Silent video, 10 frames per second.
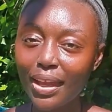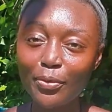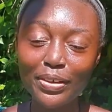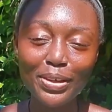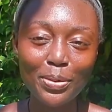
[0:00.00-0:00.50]
I
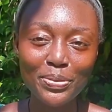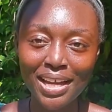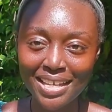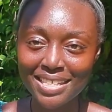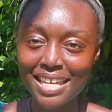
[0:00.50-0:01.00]
really hope you
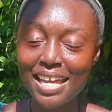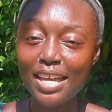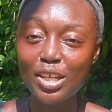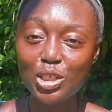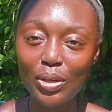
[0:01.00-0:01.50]
guys
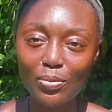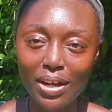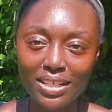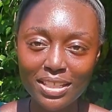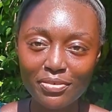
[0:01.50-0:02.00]
enjoyed
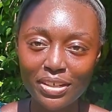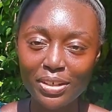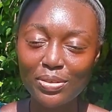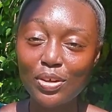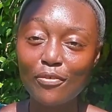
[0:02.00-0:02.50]
watching the
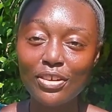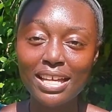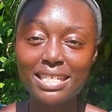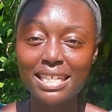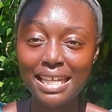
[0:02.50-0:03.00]
video. Don't
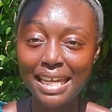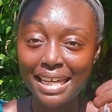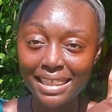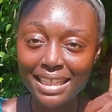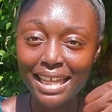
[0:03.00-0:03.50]
forget to
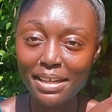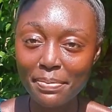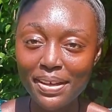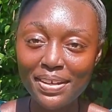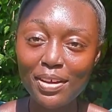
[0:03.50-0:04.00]
hit the
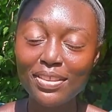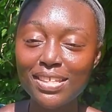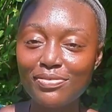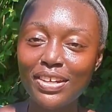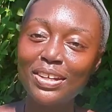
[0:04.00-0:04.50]
like button on
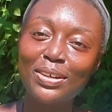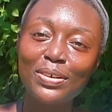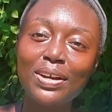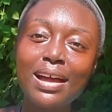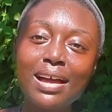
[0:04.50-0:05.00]
this
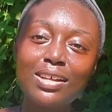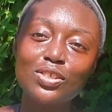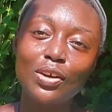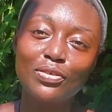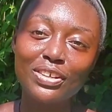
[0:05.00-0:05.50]
video.
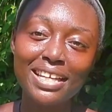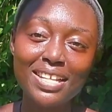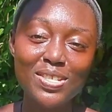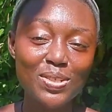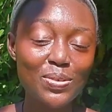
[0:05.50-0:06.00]
Don't
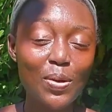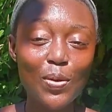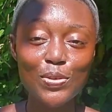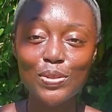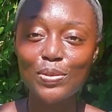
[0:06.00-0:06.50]
forget to
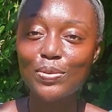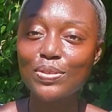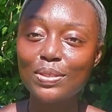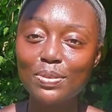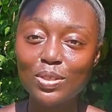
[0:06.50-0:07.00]
also
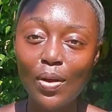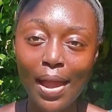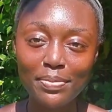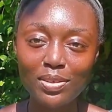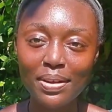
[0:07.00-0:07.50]

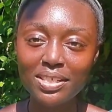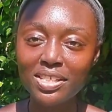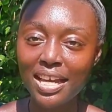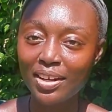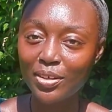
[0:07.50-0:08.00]
subscribe to my
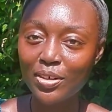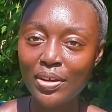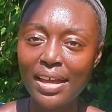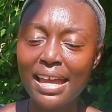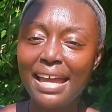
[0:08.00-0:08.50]
channel
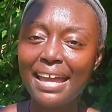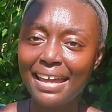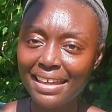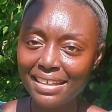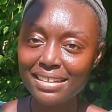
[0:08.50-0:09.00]

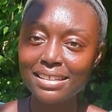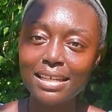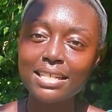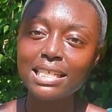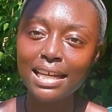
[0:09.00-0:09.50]
and
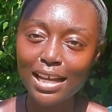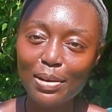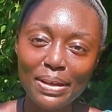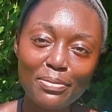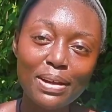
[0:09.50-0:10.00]
check
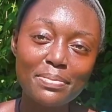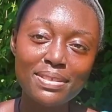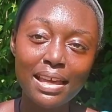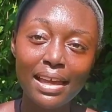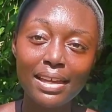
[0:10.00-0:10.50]
out my
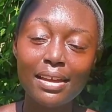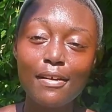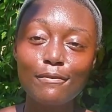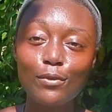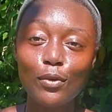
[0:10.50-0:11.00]
website
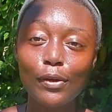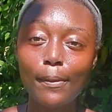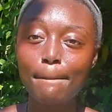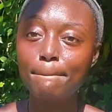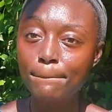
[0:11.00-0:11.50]
for
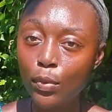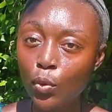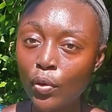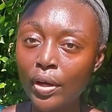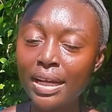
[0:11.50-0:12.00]

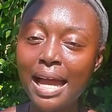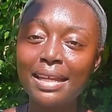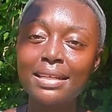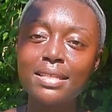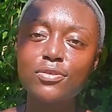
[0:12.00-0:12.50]
more
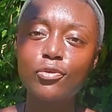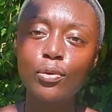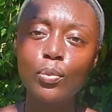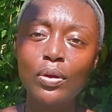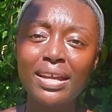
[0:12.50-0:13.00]
guidance,
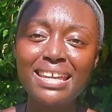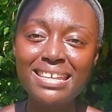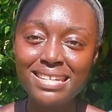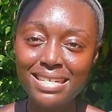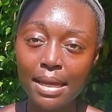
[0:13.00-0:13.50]
for more
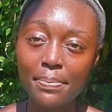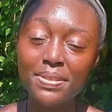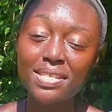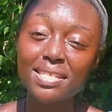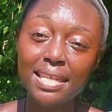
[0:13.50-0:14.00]

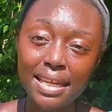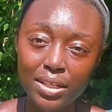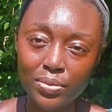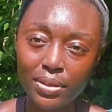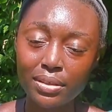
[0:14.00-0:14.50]
in-depth,
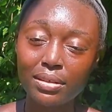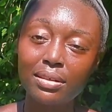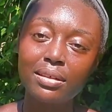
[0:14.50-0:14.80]
sacred,